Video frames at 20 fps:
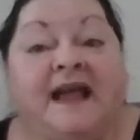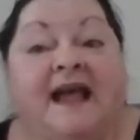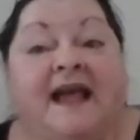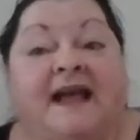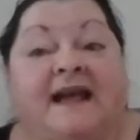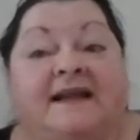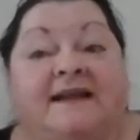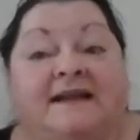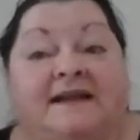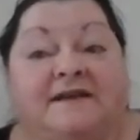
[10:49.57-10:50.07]

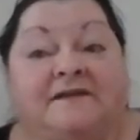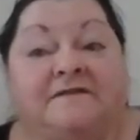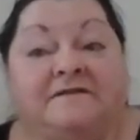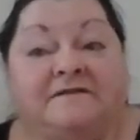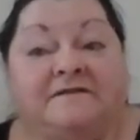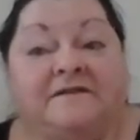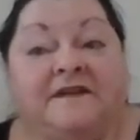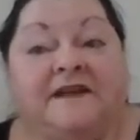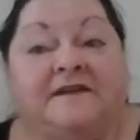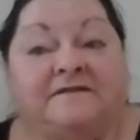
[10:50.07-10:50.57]
And
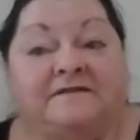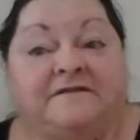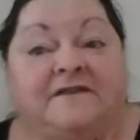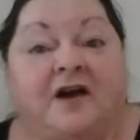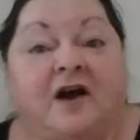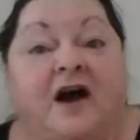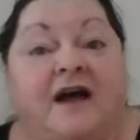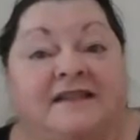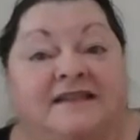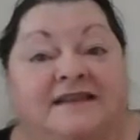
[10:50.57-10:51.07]
if
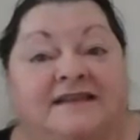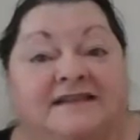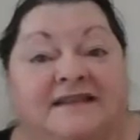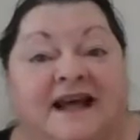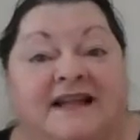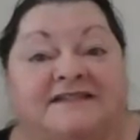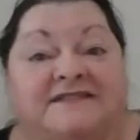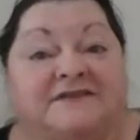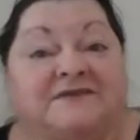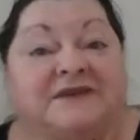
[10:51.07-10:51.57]
not, then
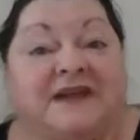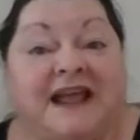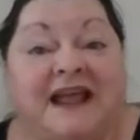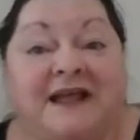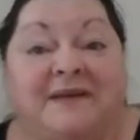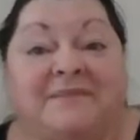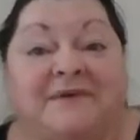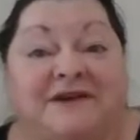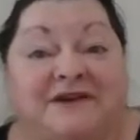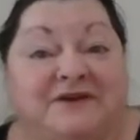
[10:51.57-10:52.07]
that's
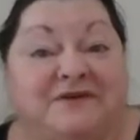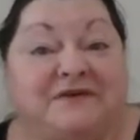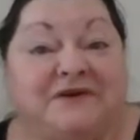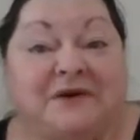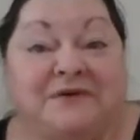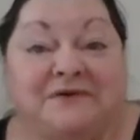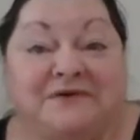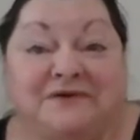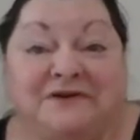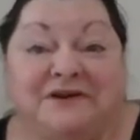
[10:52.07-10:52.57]
okay, but you
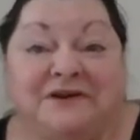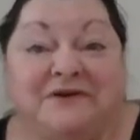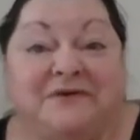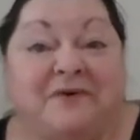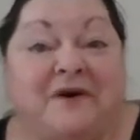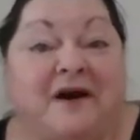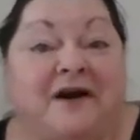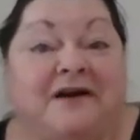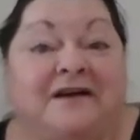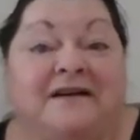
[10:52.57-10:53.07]
know who
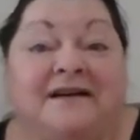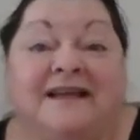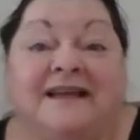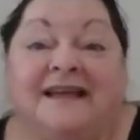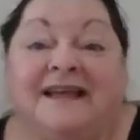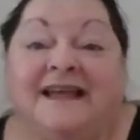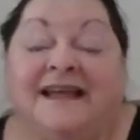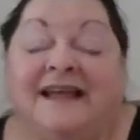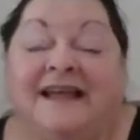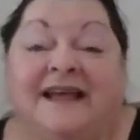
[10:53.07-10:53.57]
you are,
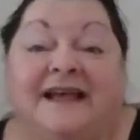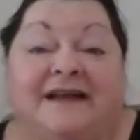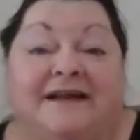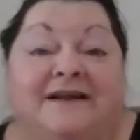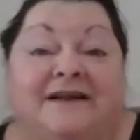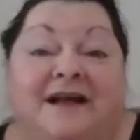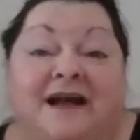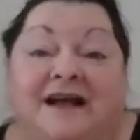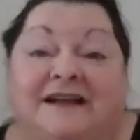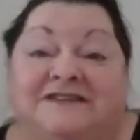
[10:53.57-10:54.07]

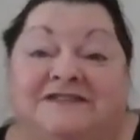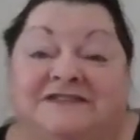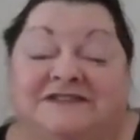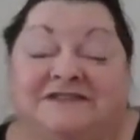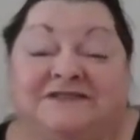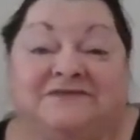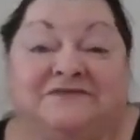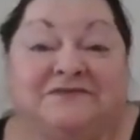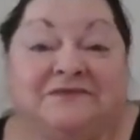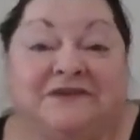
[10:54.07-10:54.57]
and I
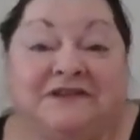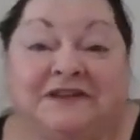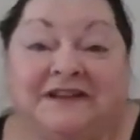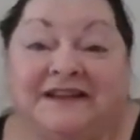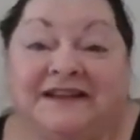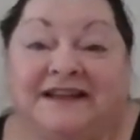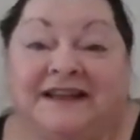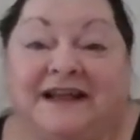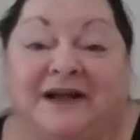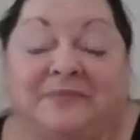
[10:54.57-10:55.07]
just
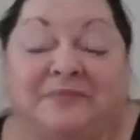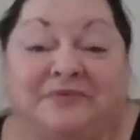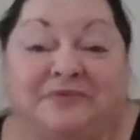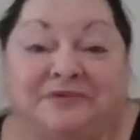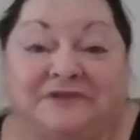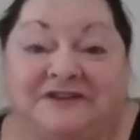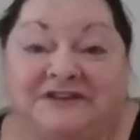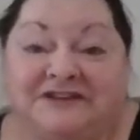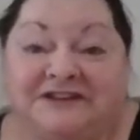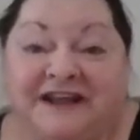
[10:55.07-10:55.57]
really
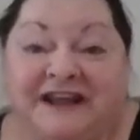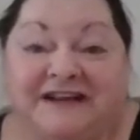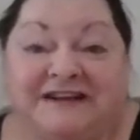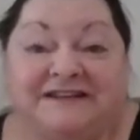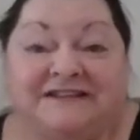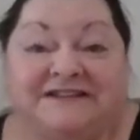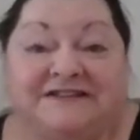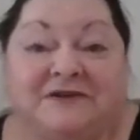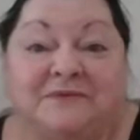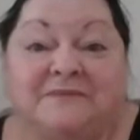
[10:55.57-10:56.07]
appreciate
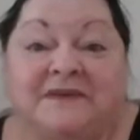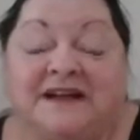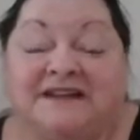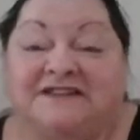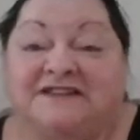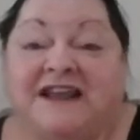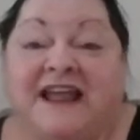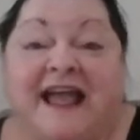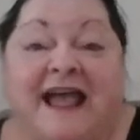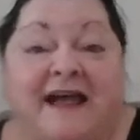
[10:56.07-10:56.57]
it so
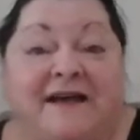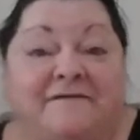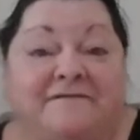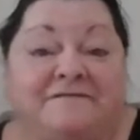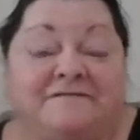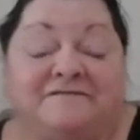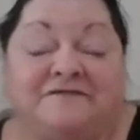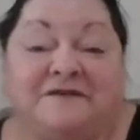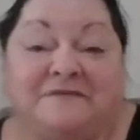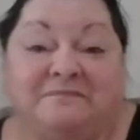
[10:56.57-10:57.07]
much.
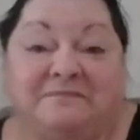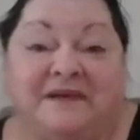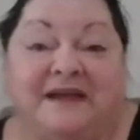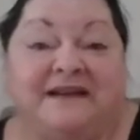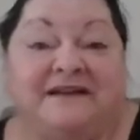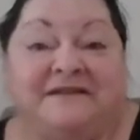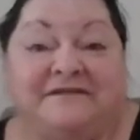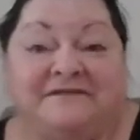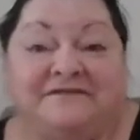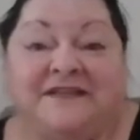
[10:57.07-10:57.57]
Every
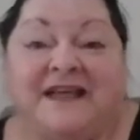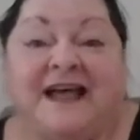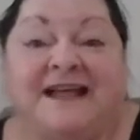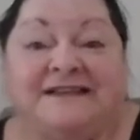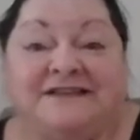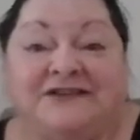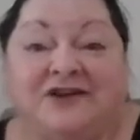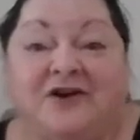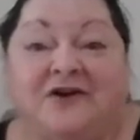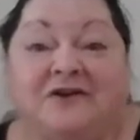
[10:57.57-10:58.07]
bit of
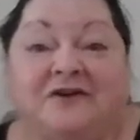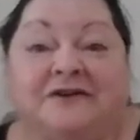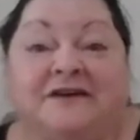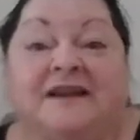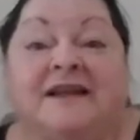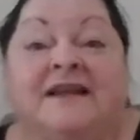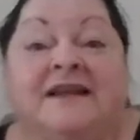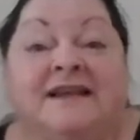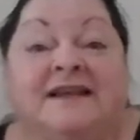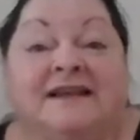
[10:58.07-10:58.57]
that
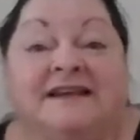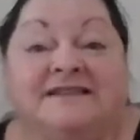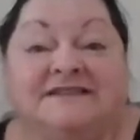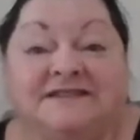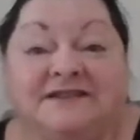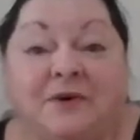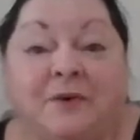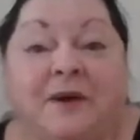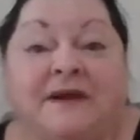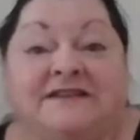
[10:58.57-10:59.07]
yarn
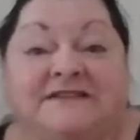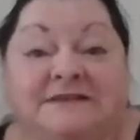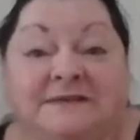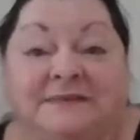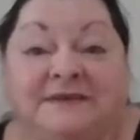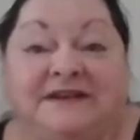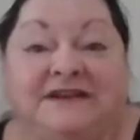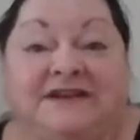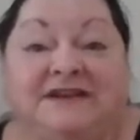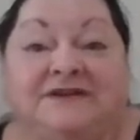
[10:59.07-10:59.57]
is going to
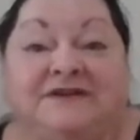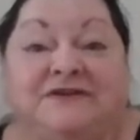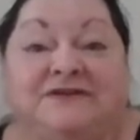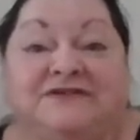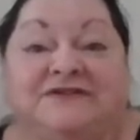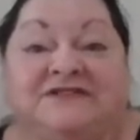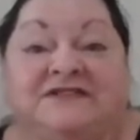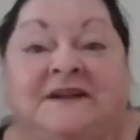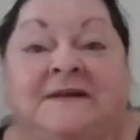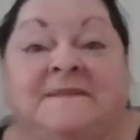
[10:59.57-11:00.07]
be
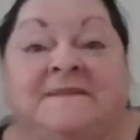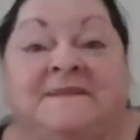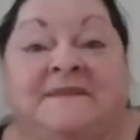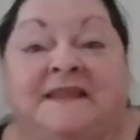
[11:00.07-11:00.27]
used.